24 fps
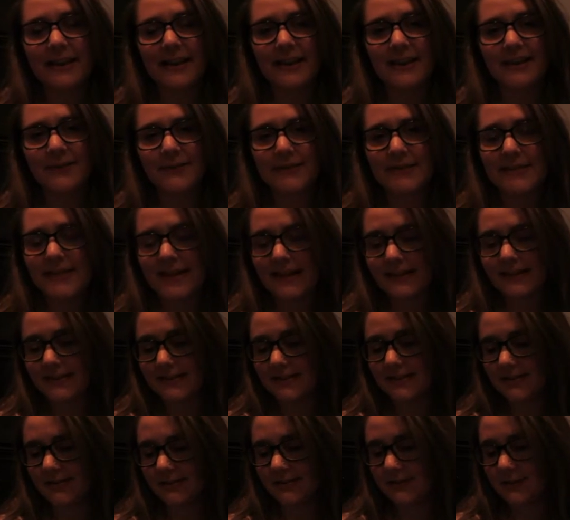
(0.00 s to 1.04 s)
and we sang the
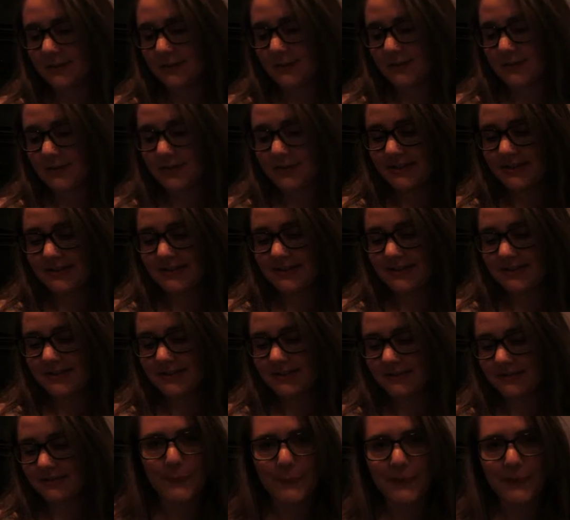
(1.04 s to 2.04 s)
song Oceans,